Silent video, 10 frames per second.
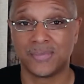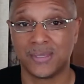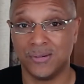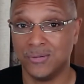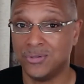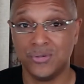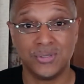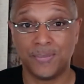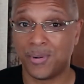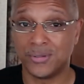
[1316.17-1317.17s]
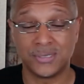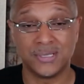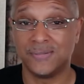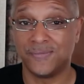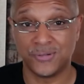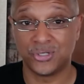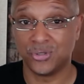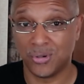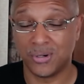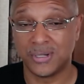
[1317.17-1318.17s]
He'll use the person for
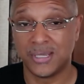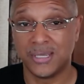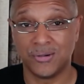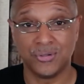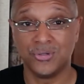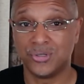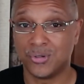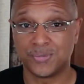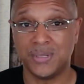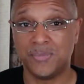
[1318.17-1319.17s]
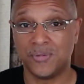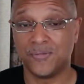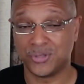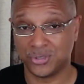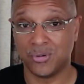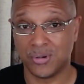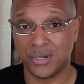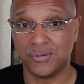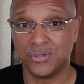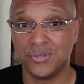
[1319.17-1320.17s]
sure. He'll use those people for sure.
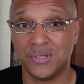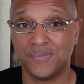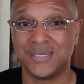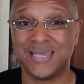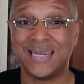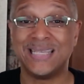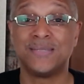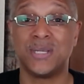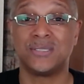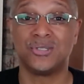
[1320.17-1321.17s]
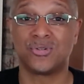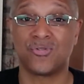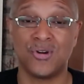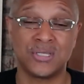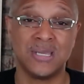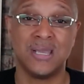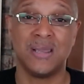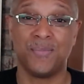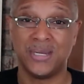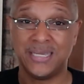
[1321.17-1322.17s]
He'll use them to get his message across.
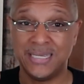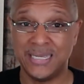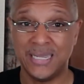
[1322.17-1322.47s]
But he